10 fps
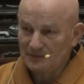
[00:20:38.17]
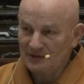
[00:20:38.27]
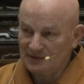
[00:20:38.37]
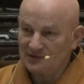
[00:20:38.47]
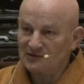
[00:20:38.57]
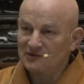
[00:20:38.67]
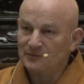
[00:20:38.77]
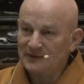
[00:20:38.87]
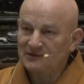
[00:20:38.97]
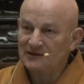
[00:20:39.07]
It is
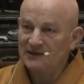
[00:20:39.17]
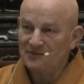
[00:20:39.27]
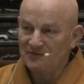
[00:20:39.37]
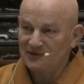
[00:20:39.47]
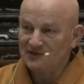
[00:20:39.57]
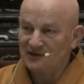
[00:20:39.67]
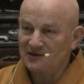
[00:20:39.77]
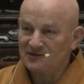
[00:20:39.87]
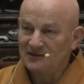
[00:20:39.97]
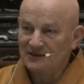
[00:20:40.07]
especially
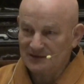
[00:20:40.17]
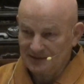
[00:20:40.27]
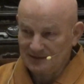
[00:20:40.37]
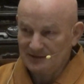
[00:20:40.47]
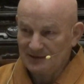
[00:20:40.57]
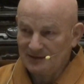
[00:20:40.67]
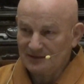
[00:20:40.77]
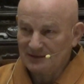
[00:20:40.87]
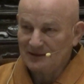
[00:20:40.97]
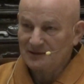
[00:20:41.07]
emphasized
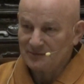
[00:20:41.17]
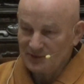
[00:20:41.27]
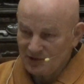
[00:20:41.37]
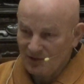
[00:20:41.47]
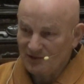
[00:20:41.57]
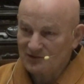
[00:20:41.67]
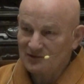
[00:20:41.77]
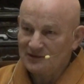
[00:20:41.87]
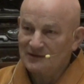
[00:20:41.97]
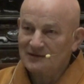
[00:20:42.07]
because
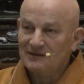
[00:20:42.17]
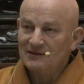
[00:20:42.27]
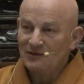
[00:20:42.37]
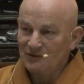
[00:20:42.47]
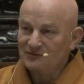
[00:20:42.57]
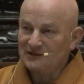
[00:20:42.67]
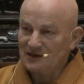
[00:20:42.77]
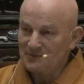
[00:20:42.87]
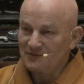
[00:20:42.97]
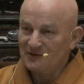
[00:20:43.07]
of the
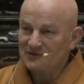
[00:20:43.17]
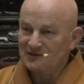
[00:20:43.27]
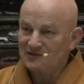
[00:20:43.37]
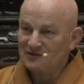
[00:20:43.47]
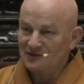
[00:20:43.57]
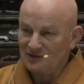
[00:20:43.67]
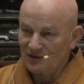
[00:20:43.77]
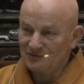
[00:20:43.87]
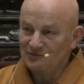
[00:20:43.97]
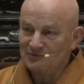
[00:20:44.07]
emphasis
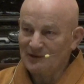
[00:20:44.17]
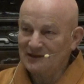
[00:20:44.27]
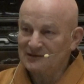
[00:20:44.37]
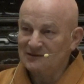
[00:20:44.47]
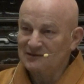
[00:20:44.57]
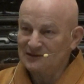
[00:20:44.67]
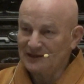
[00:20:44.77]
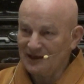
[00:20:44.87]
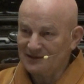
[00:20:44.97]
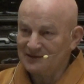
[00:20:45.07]
of one
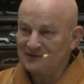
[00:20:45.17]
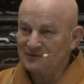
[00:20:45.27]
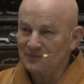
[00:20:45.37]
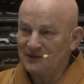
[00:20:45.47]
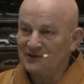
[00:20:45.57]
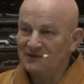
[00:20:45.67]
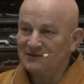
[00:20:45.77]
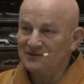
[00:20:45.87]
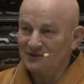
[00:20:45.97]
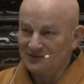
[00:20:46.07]
reality being
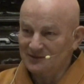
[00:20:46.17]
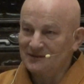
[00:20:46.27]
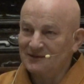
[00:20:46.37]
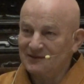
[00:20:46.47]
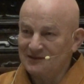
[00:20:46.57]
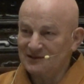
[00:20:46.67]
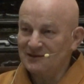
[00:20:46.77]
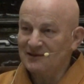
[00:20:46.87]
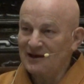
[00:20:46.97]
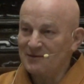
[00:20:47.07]
the
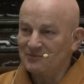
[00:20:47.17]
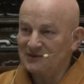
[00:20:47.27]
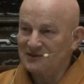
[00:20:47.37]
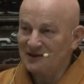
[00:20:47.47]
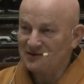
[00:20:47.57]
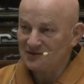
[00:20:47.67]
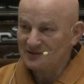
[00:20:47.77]
emptiness.